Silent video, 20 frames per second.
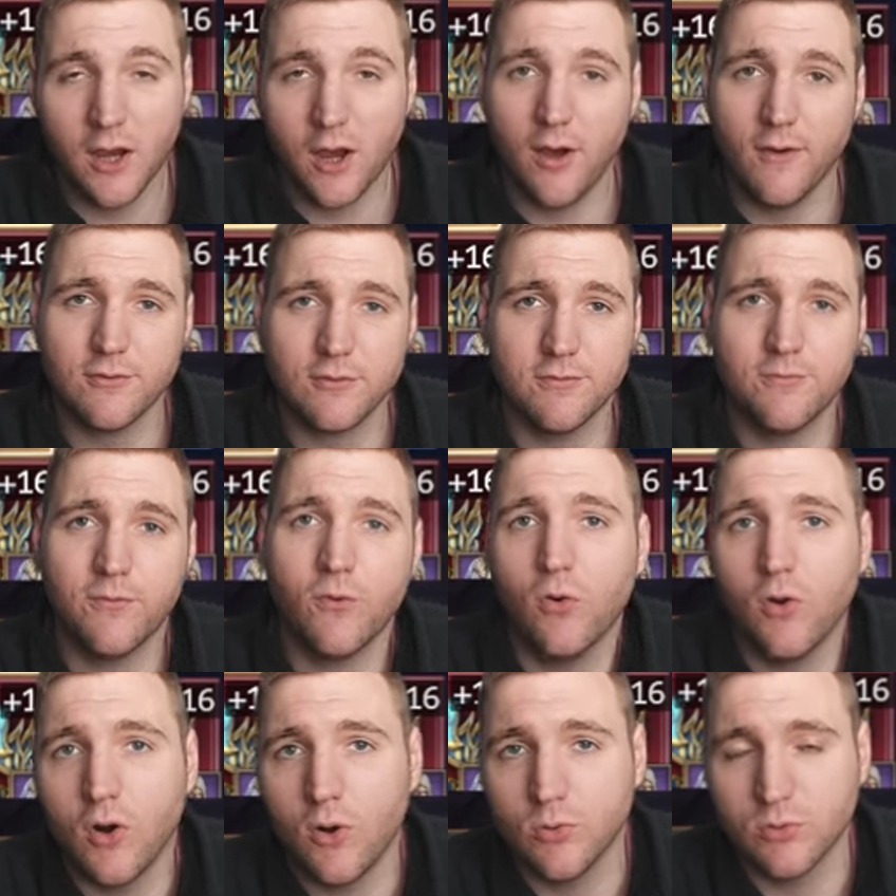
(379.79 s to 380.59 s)
After
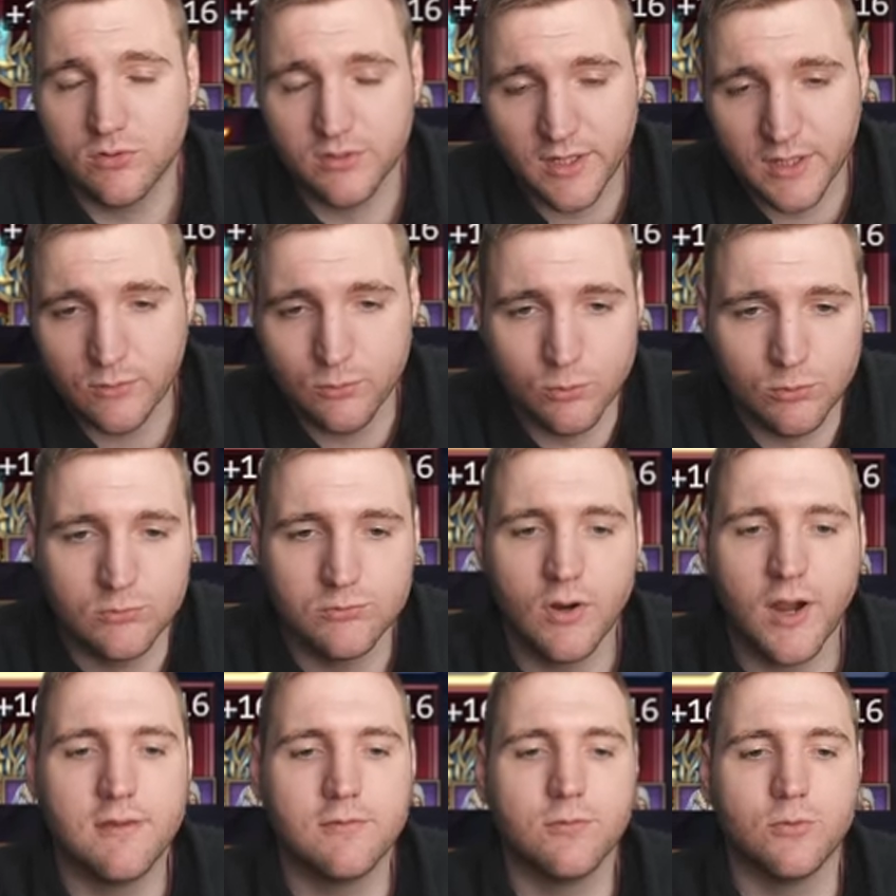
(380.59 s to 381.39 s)
four ults, it will
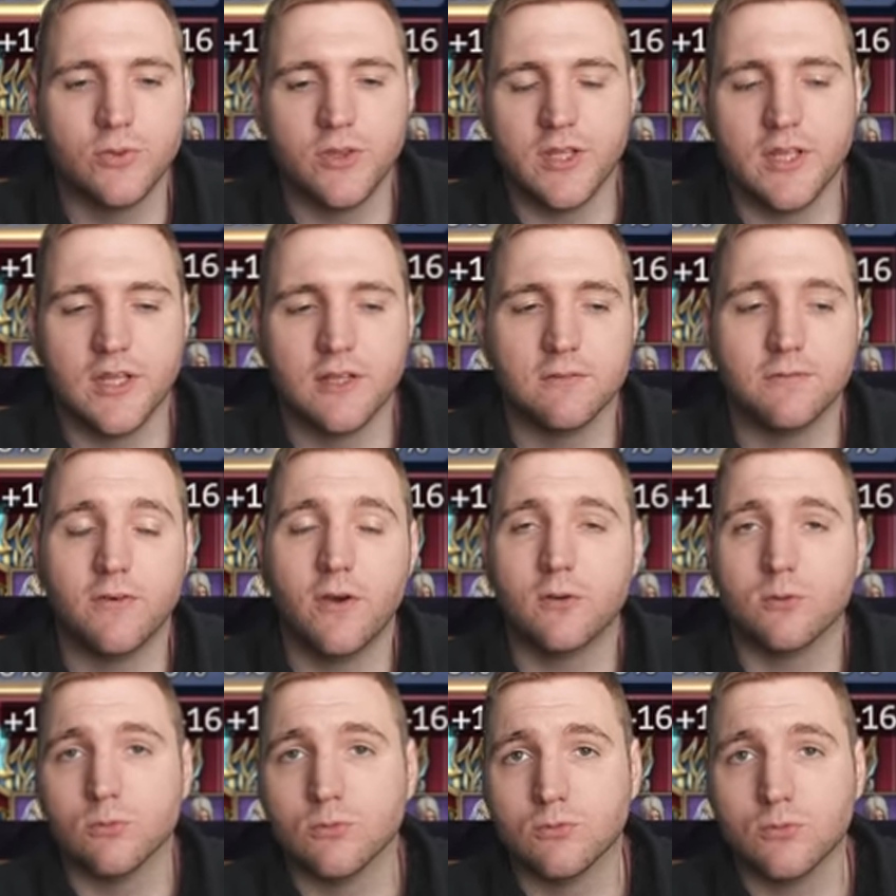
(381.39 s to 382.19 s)
rival the
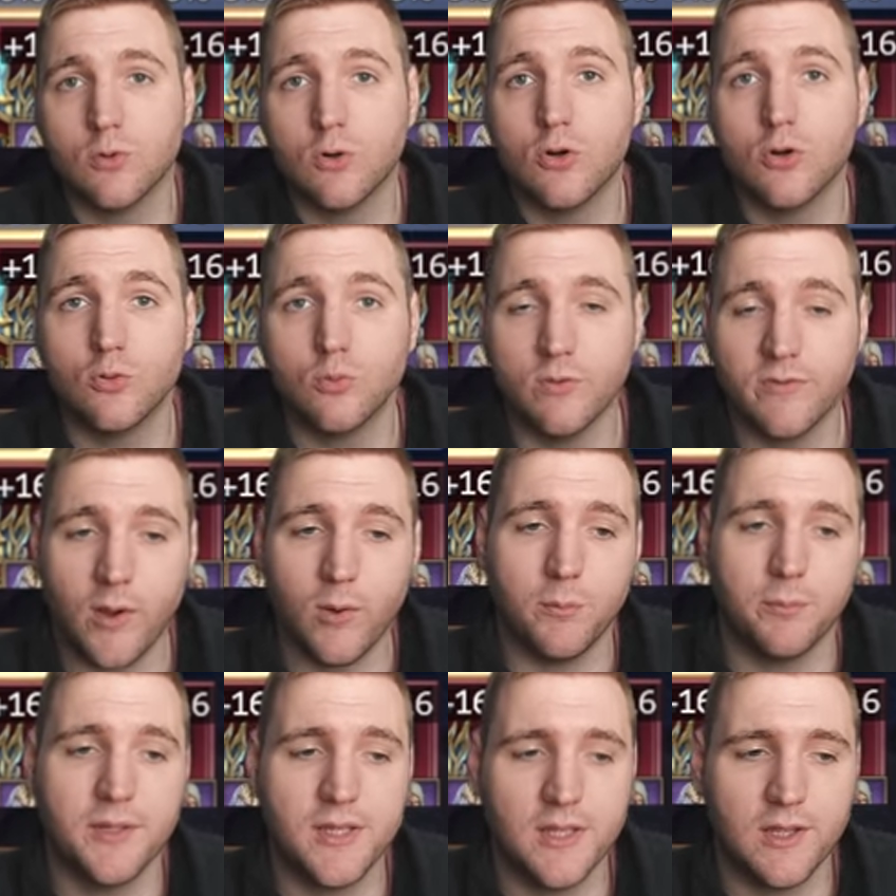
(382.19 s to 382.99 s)
Infernal Roar
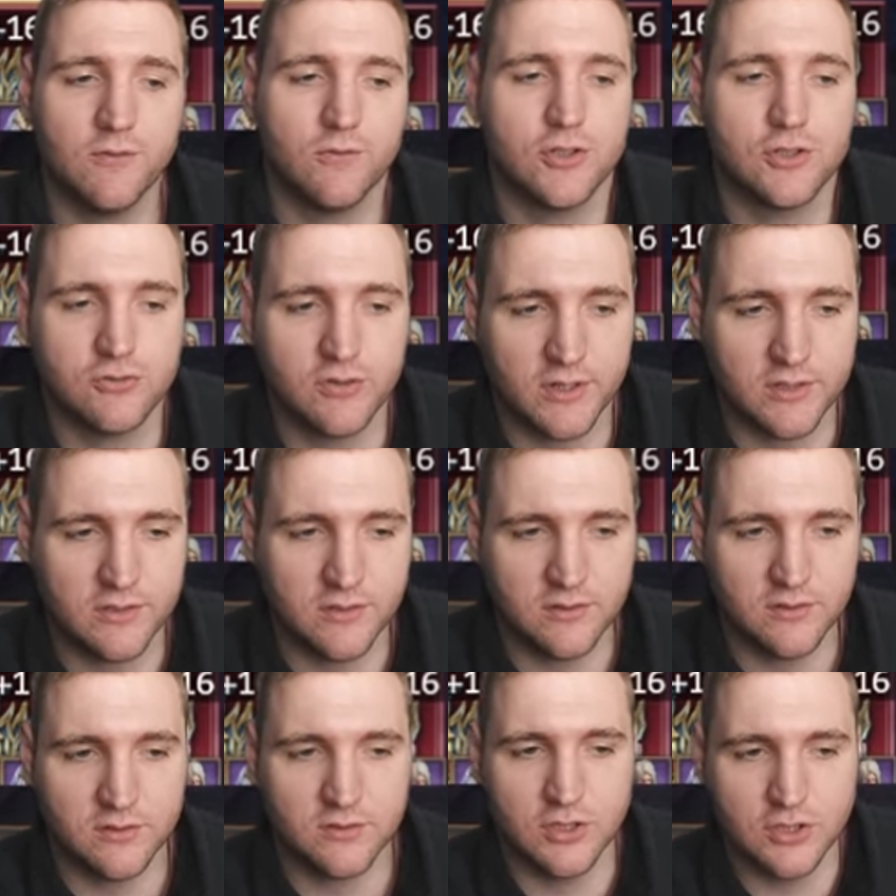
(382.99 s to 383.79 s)
without being
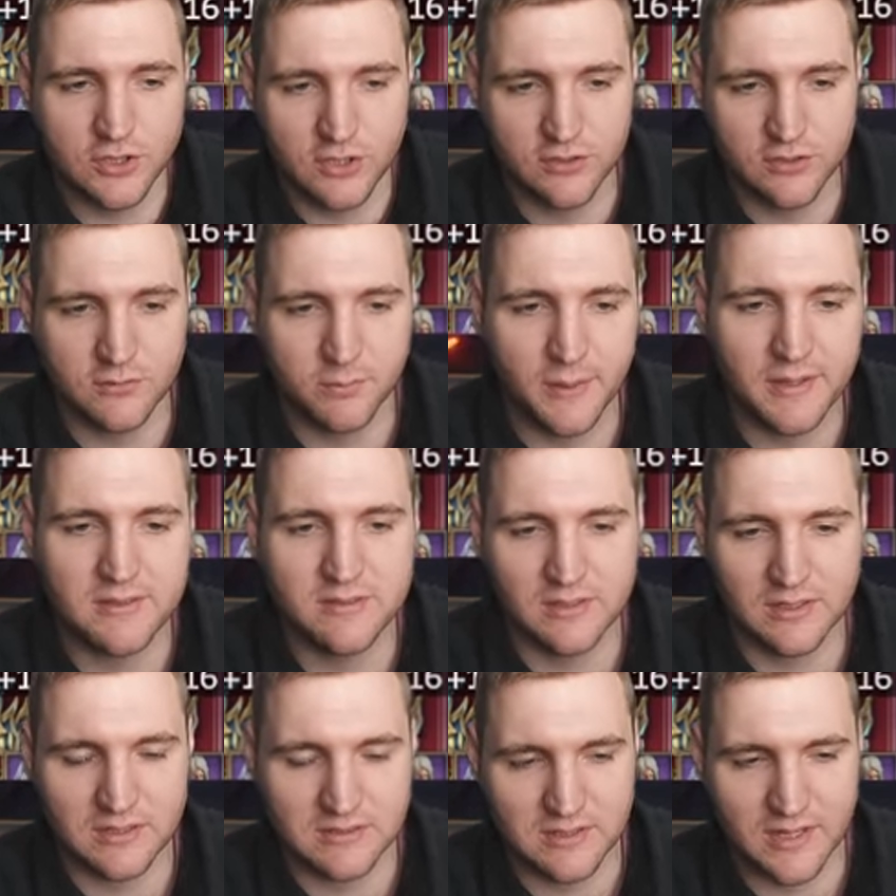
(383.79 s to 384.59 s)
restricted to just
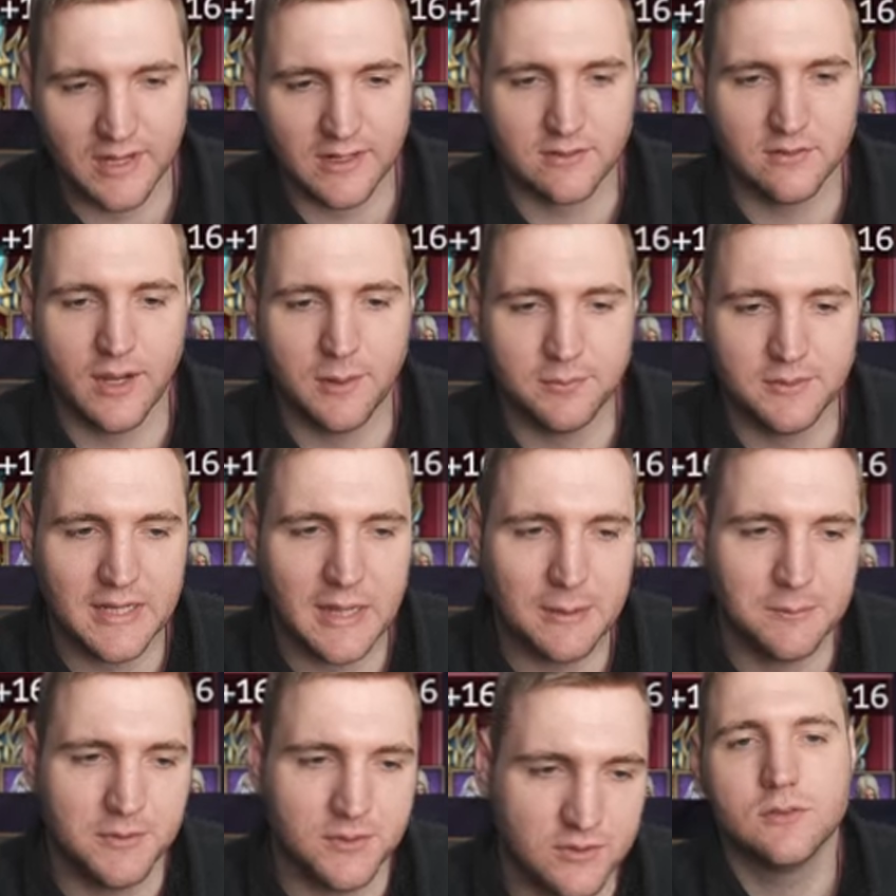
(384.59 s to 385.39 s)
basic attack type
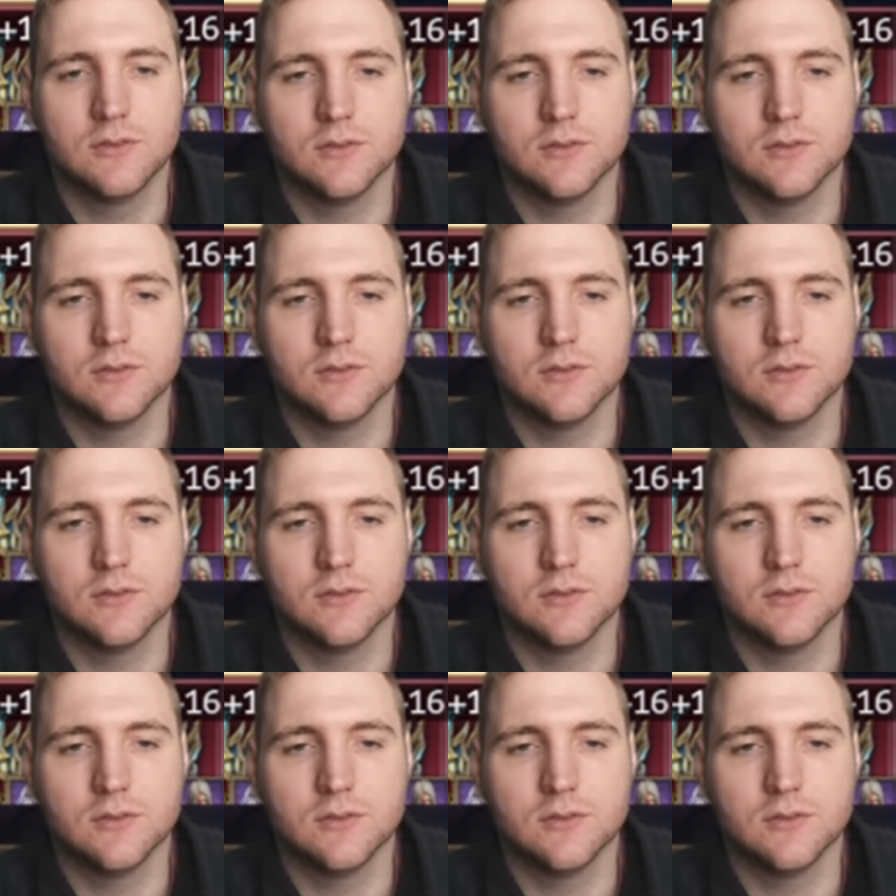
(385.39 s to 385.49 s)
damage.